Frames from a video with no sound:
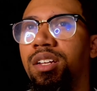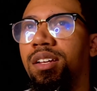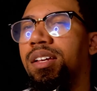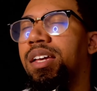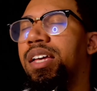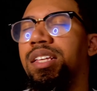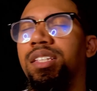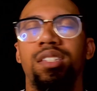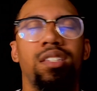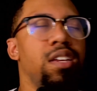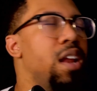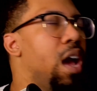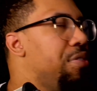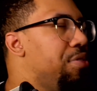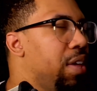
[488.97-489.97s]
is
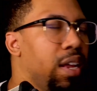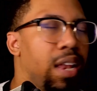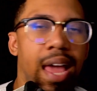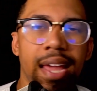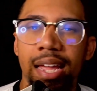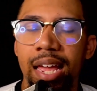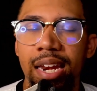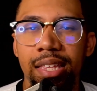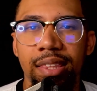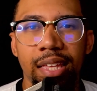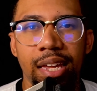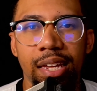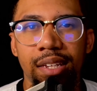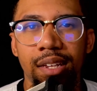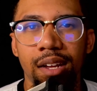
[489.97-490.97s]
nothing like
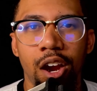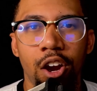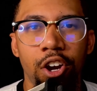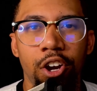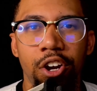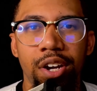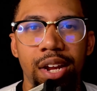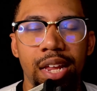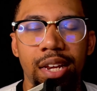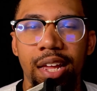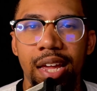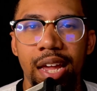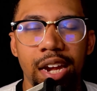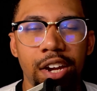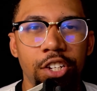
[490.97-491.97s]
anything heard in
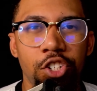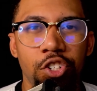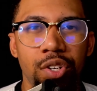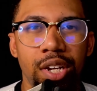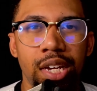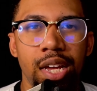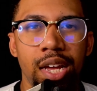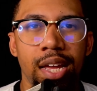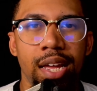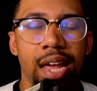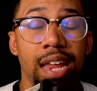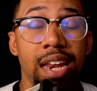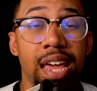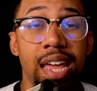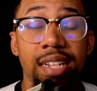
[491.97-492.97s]
the industry,
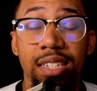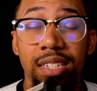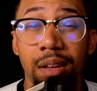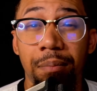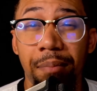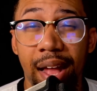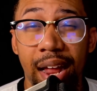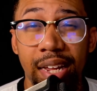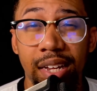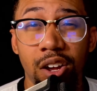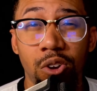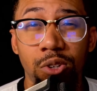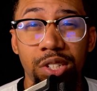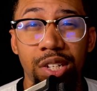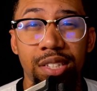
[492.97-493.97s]
and then somebody
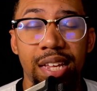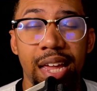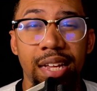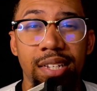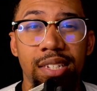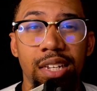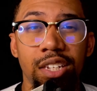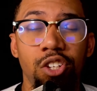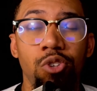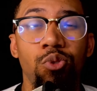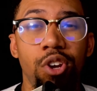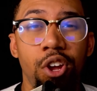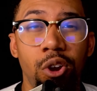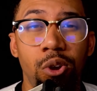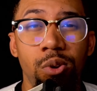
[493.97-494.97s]
goes and takes it, you
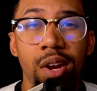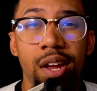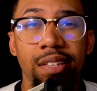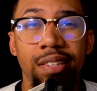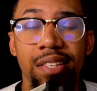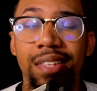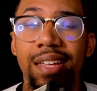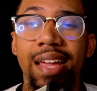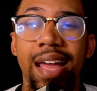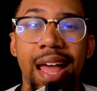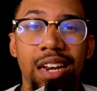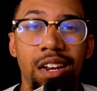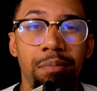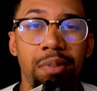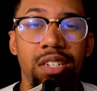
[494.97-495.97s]
know that they
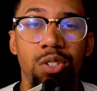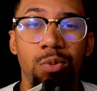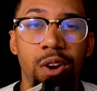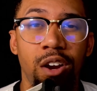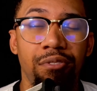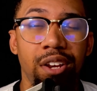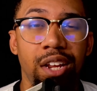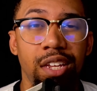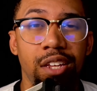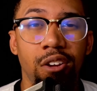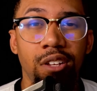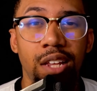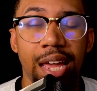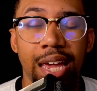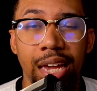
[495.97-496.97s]
had to be swerving in
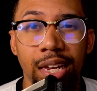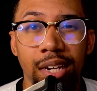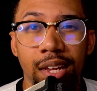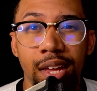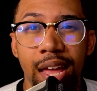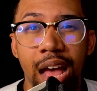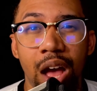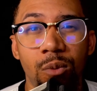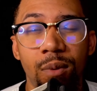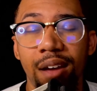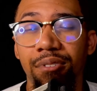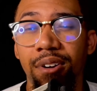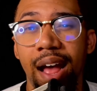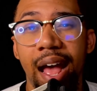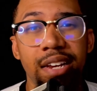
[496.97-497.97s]
your lane.
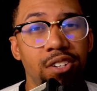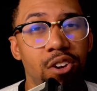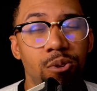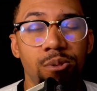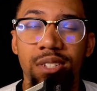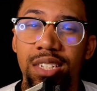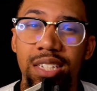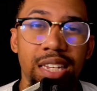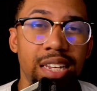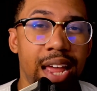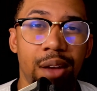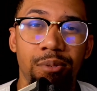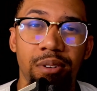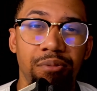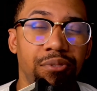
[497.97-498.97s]
However, I don't see
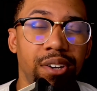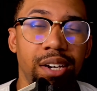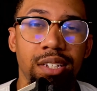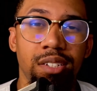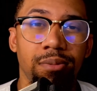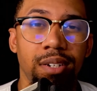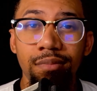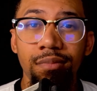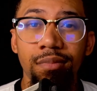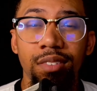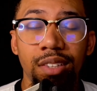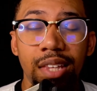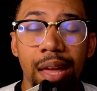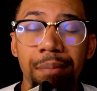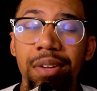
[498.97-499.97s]
that one for this one.
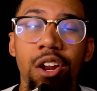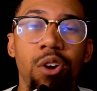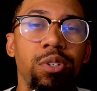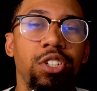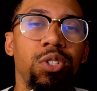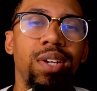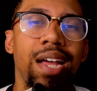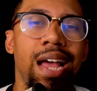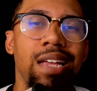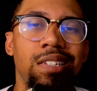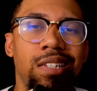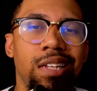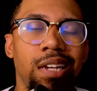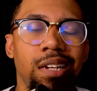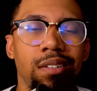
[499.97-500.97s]
Let me know what you guys
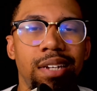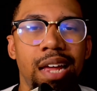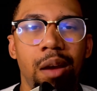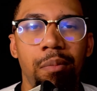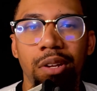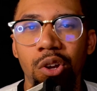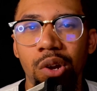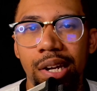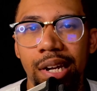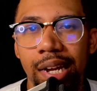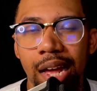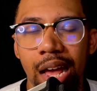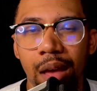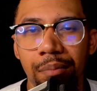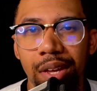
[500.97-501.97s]
think down below in the
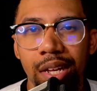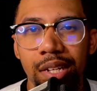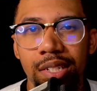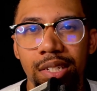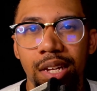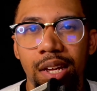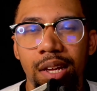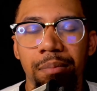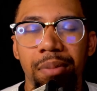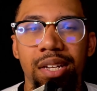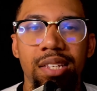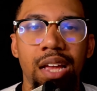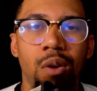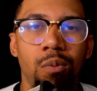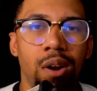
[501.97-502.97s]
comments,
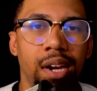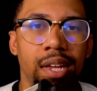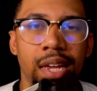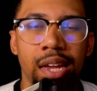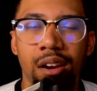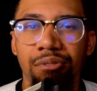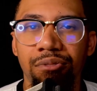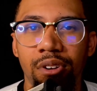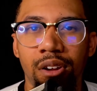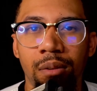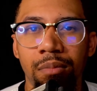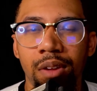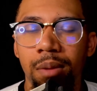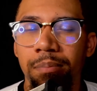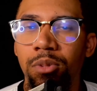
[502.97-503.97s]
because I want to hear
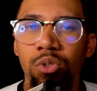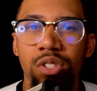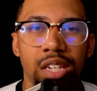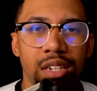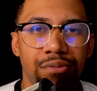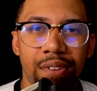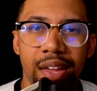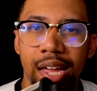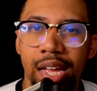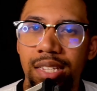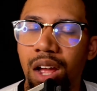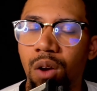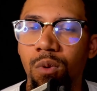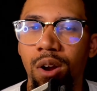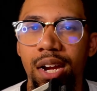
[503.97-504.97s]
from music fans.
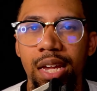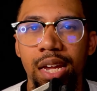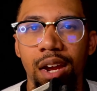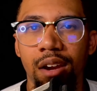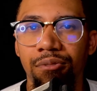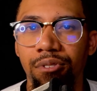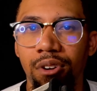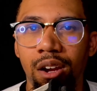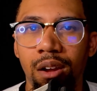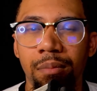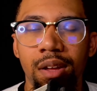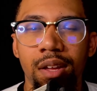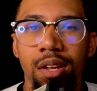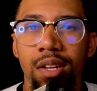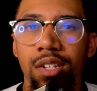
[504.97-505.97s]
I want to hear
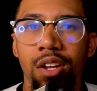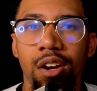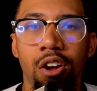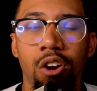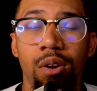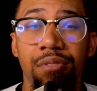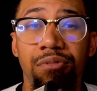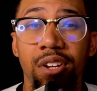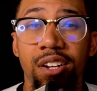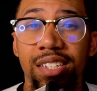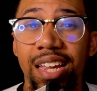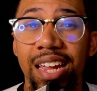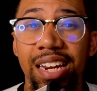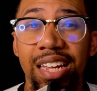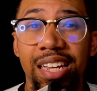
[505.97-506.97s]
from, you know, if there's
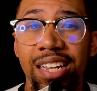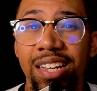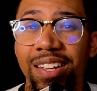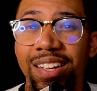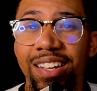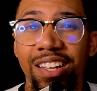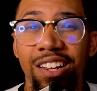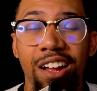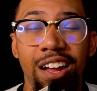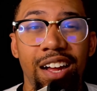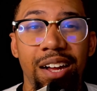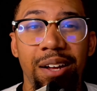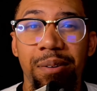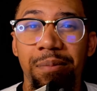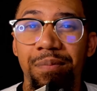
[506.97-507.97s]
any
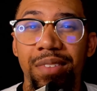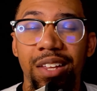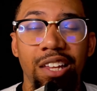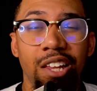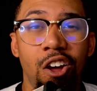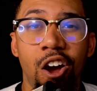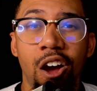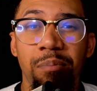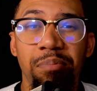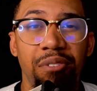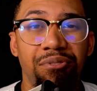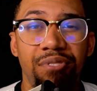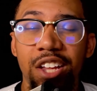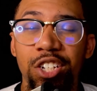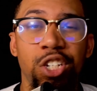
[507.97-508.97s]
law
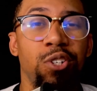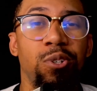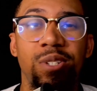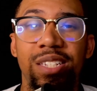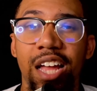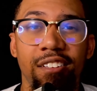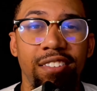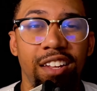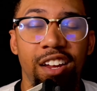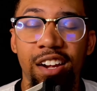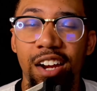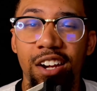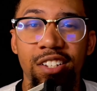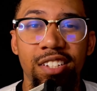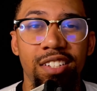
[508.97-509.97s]
professionals out there
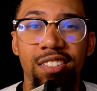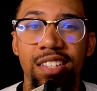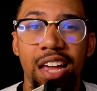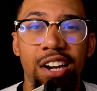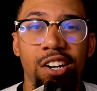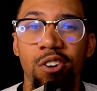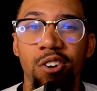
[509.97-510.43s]
that are